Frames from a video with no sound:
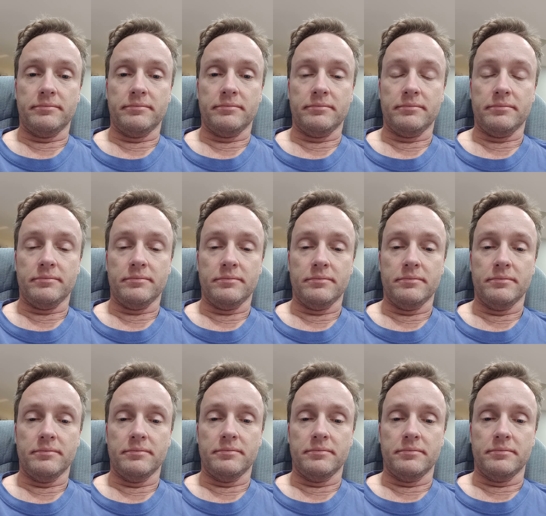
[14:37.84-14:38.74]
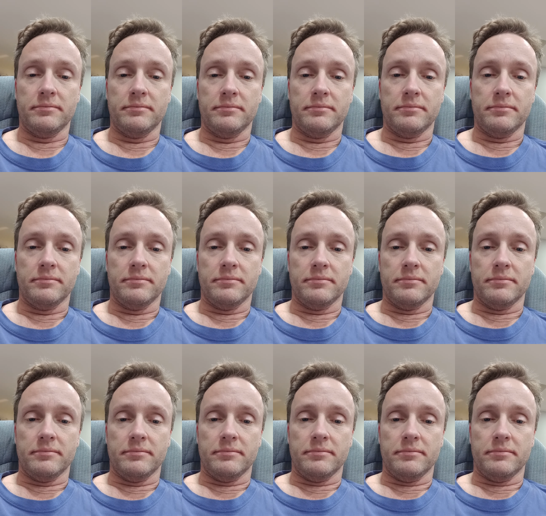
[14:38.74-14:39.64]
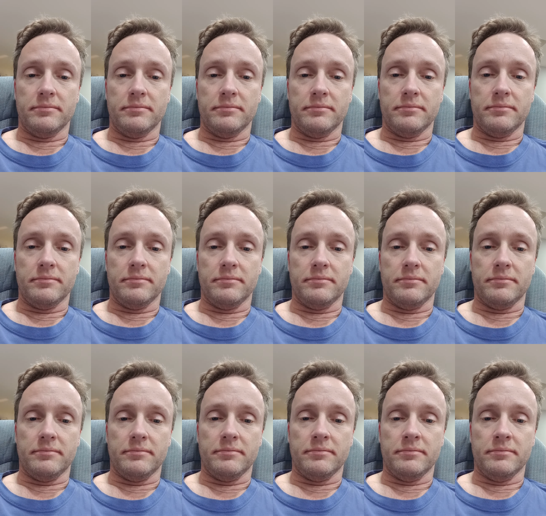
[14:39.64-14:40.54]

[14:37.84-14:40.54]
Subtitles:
Nothing is said.